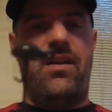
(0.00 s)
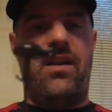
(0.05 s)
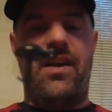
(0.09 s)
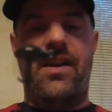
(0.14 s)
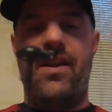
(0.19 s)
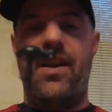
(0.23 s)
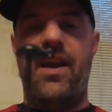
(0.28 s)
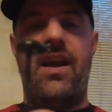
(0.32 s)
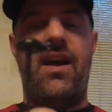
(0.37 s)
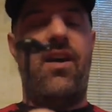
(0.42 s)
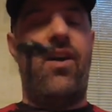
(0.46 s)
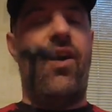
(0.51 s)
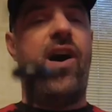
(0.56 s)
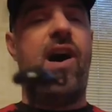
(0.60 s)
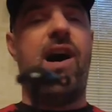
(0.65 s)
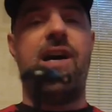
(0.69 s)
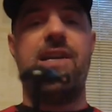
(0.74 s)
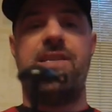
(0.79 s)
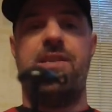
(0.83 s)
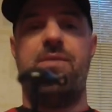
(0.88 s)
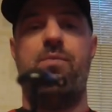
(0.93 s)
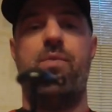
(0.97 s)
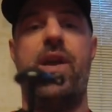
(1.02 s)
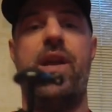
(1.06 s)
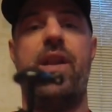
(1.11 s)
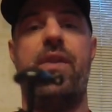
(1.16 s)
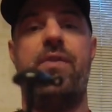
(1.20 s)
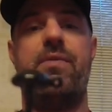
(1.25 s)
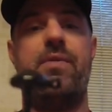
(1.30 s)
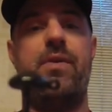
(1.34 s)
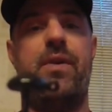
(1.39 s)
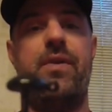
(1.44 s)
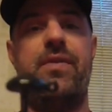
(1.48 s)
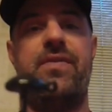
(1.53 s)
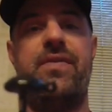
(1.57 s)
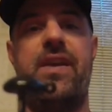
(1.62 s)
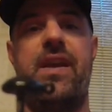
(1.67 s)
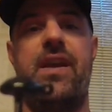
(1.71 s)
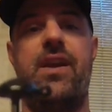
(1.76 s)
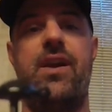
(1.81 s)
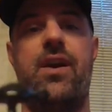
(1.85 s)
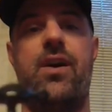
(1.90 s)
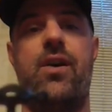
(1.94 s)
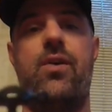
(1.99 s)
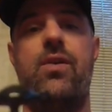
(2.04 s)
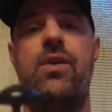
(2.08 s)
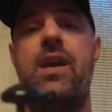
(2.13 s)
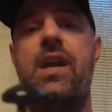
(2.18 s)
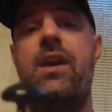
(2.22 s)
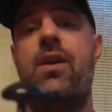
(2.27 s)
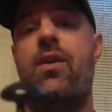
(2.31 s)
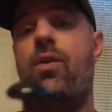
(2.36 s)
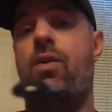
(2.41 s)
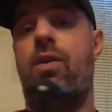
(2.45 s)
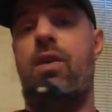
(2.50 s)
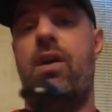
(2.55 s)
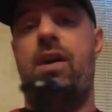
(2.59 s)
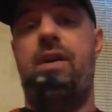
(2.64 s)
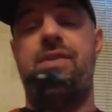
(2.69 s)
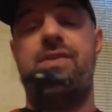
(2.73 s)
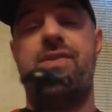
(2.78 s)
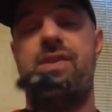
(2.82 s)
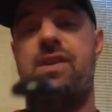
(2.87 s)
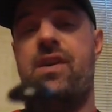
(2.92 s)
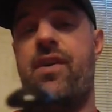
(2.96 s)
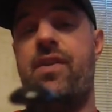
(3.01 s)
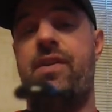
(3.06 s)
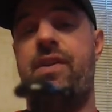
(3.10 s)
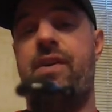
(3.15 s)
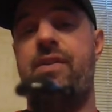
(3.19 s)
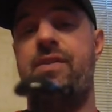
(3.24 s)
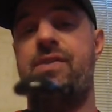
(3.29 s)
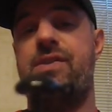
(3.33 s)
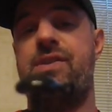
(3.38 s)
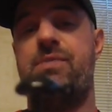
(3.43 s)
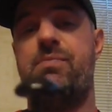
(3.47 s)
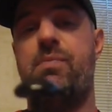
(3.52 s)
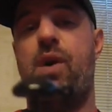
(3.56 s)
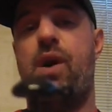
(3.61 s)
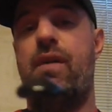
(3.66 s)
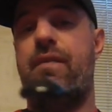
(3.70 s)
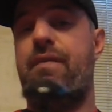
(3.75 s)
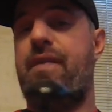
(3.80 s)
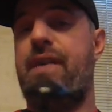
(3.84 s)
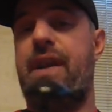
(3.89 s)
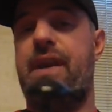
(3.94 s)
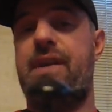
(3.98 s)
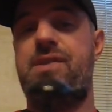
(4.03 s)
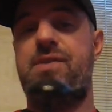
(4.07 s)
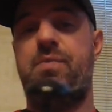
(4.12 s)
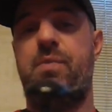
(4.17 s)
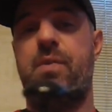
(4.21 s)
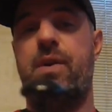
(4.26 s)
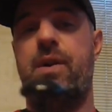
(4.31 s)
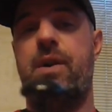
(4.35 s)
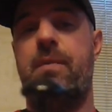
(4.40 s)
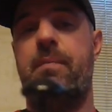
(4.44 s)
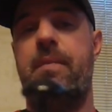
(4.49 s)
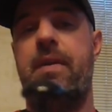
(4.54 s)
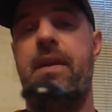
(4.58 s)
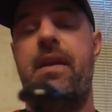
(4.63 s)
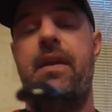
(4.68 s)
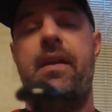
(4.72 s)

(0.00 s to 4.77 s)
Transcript: An awesome way to throw a Senko or another small finesse worm.